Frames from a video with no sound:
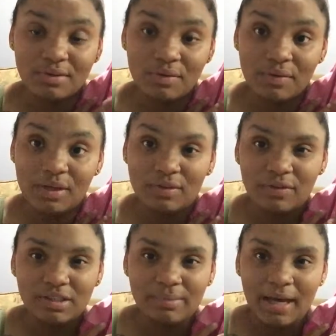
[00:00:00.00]
this Sophia the
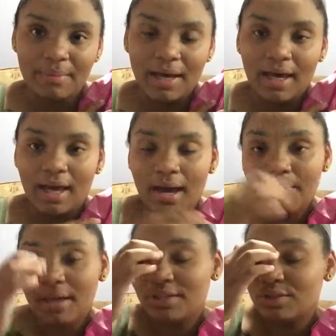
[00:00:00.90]
First backpack. I'm
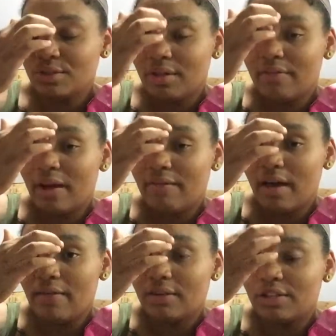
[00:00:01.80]
not sure if I've
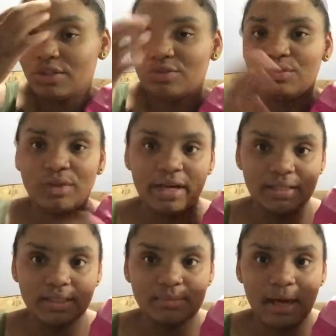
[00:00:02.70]
ever showed you
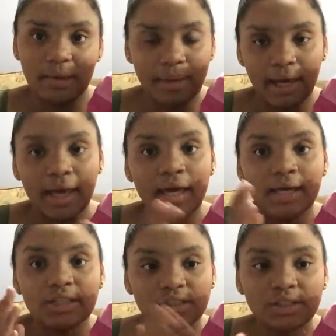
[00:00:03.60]
guys this backpack.
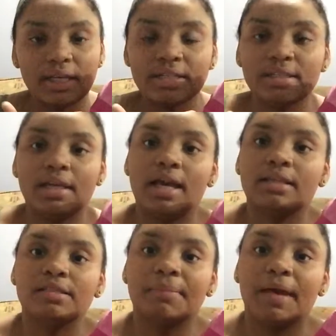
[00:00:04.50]
She's actually had this